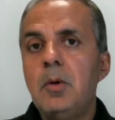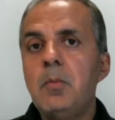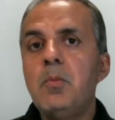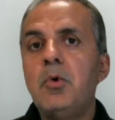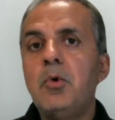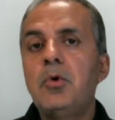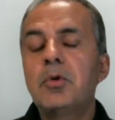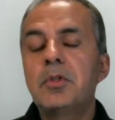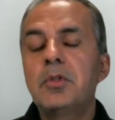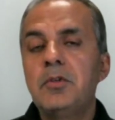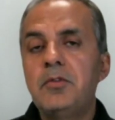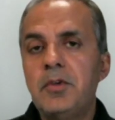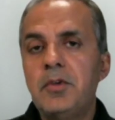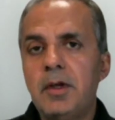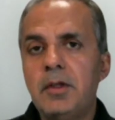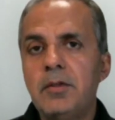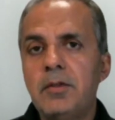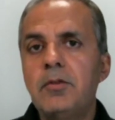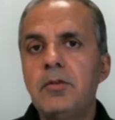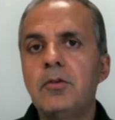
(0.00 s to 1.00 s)
the more the
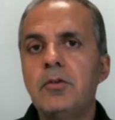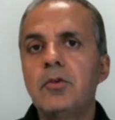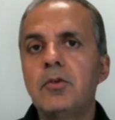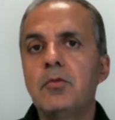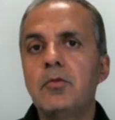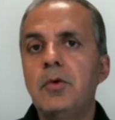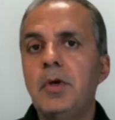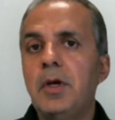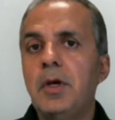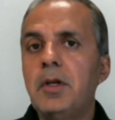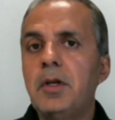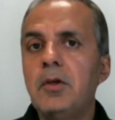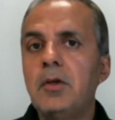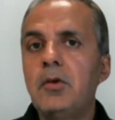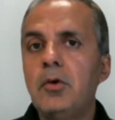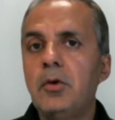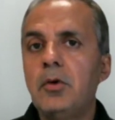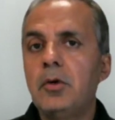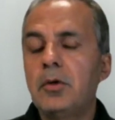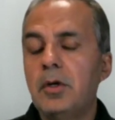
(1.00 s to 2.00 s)
chances of
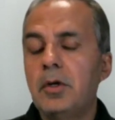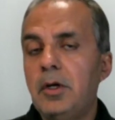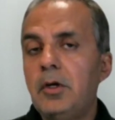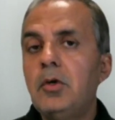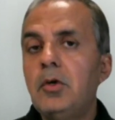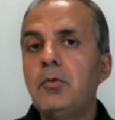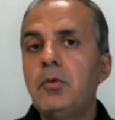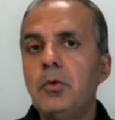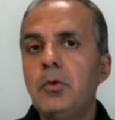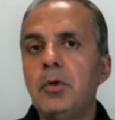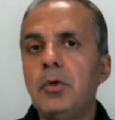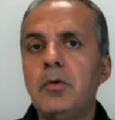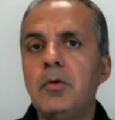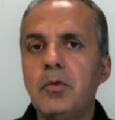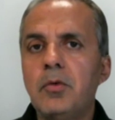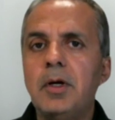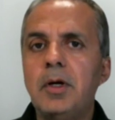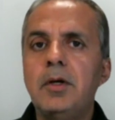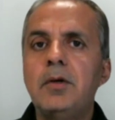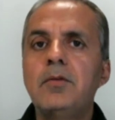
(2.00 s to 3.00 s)
getting your interview
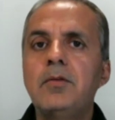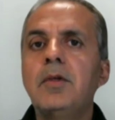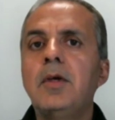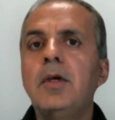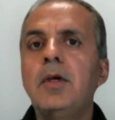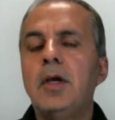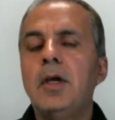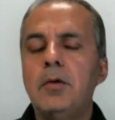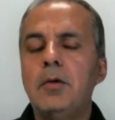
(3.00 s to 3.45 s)
invites,